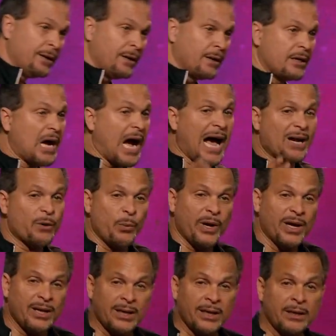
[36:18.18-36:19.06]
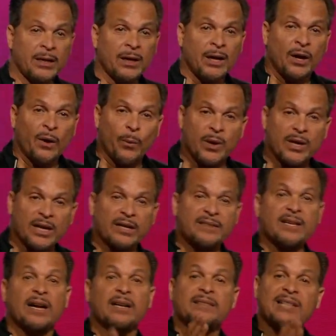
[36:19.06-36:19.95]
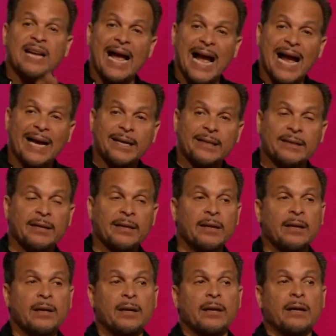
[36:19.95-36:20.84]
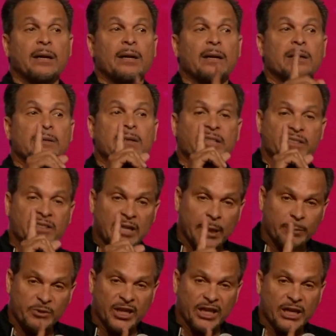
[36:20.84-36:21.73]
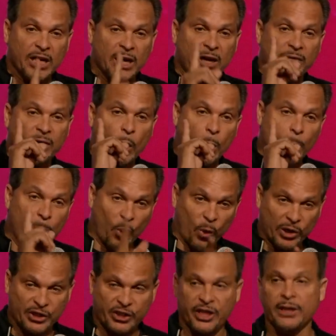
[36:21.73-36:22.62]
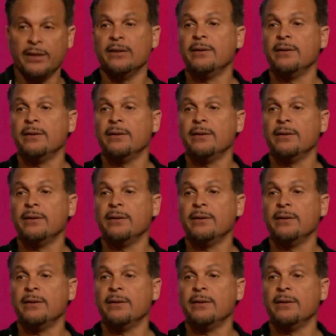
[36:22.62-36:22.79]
God willing, we're going to attack the subject of abortion.